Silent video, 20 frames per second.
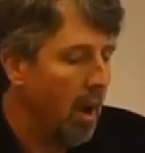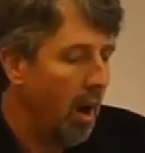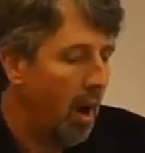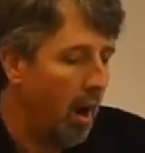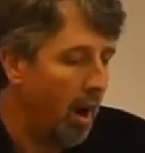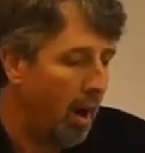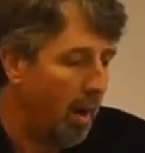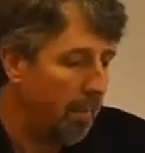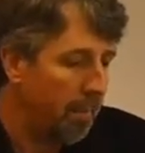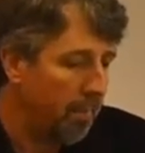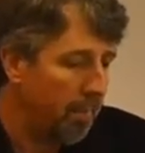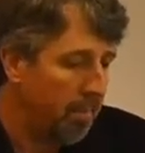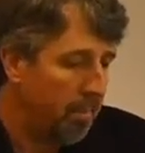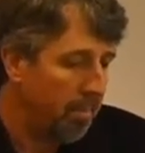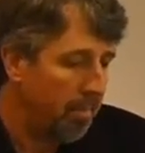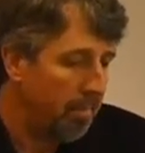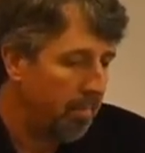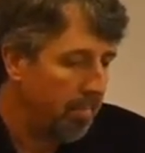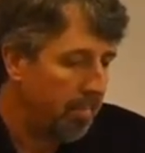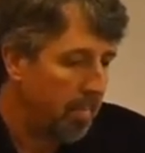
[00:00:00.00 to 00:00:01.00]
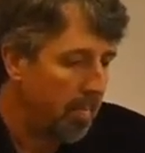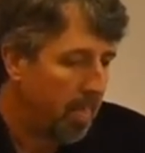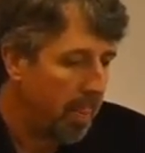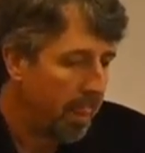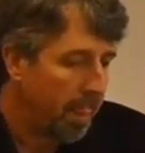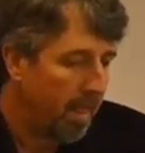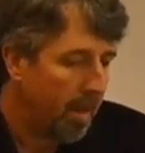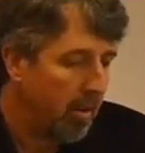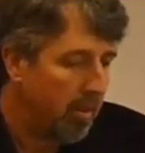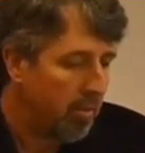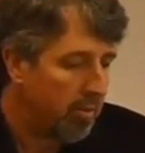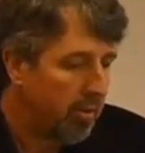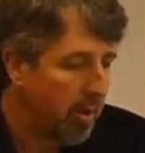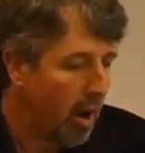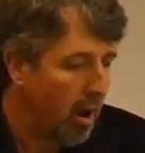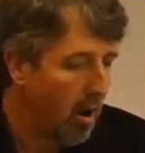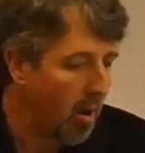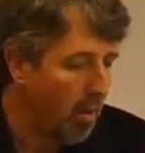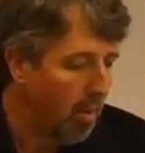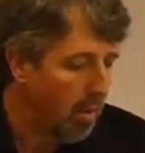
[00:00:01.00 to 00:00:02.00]
Um,
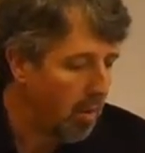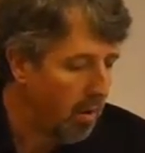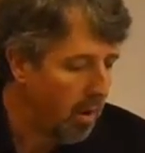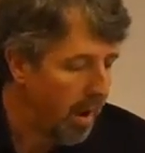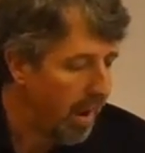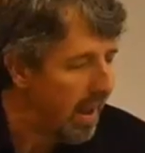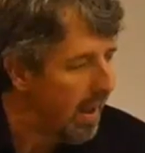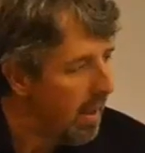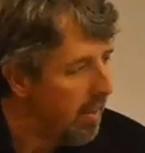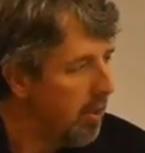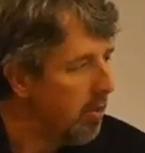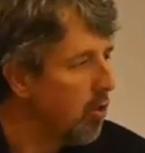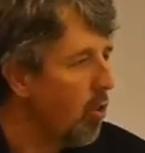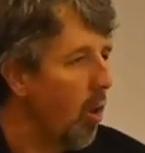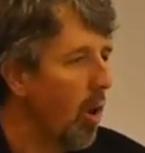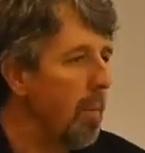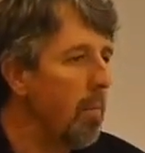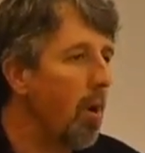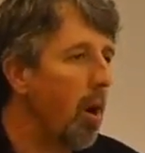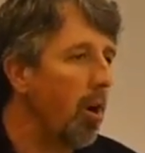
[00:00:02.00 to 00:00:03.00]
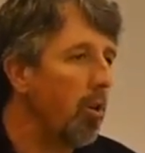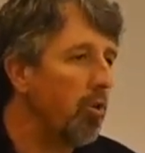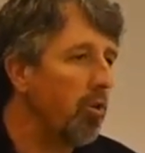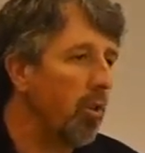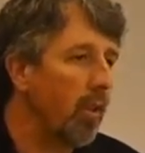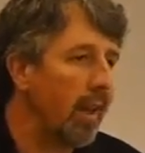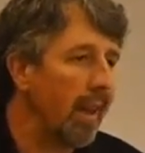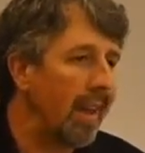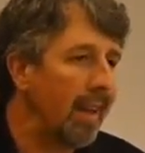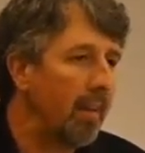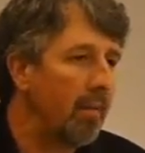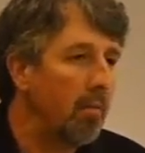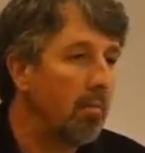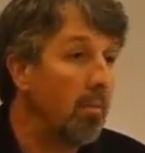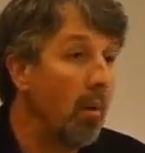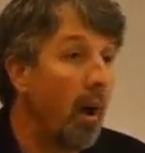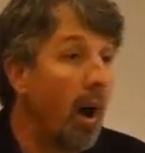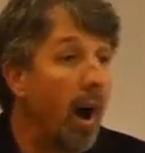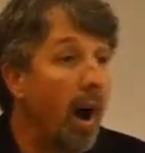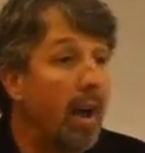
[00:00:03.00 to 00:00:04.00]
so, in this court martialing,
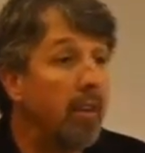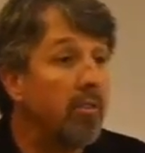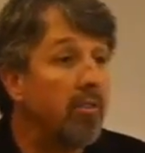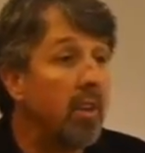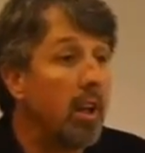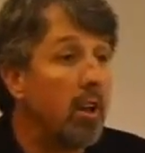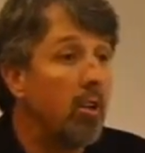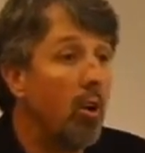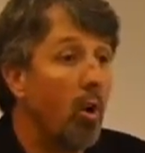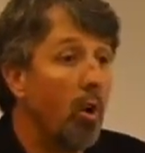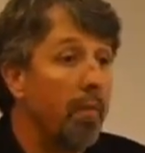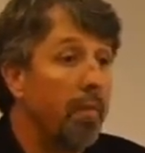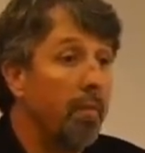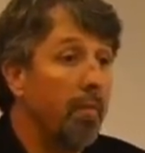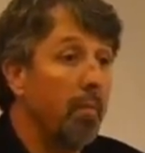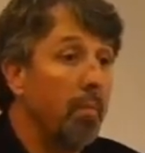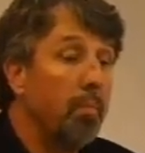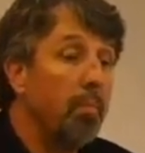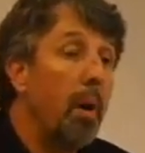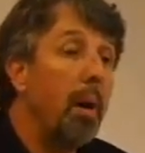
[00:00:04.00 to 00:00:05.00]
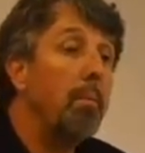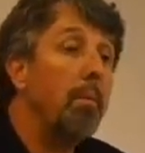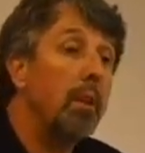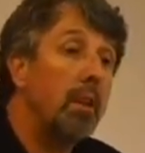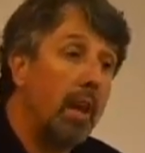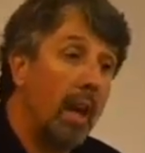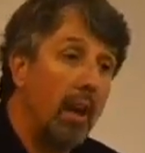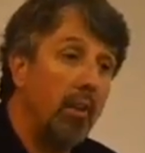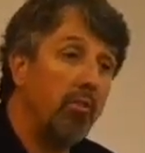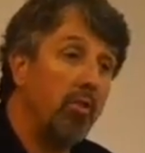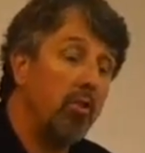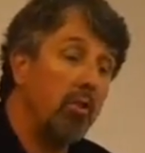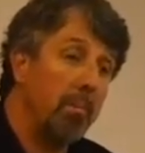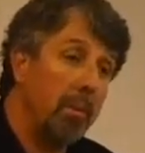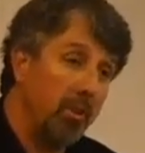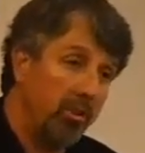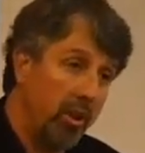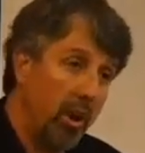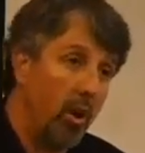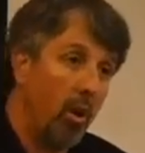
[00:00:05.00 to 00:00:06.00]
I sent note of publication to
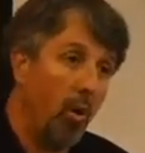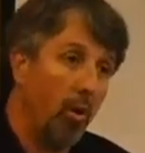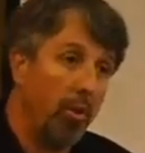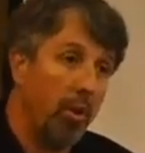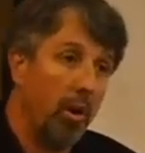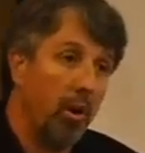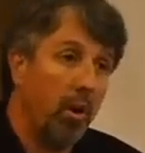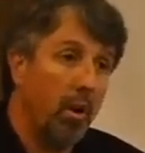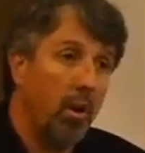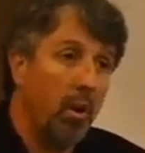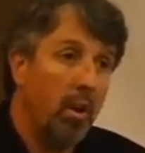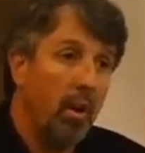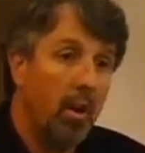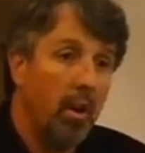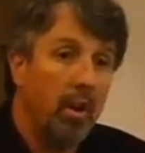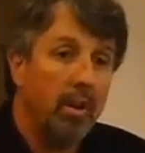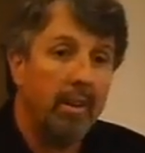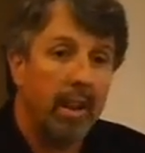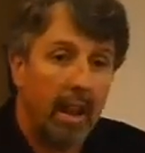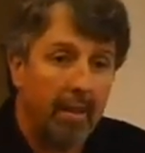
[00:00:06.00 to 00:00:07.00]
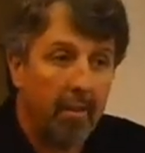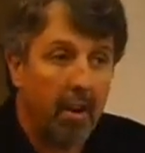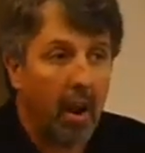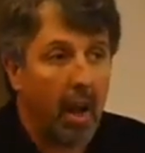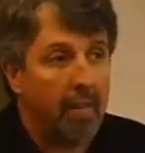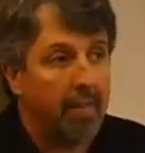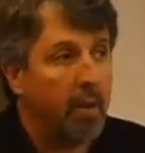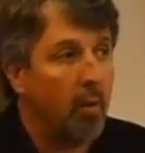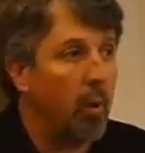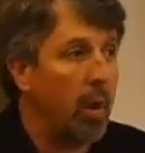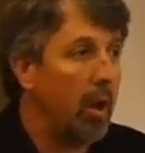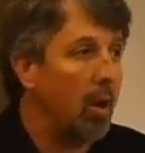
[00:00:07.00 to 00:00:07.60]
my shareholder, David hyphen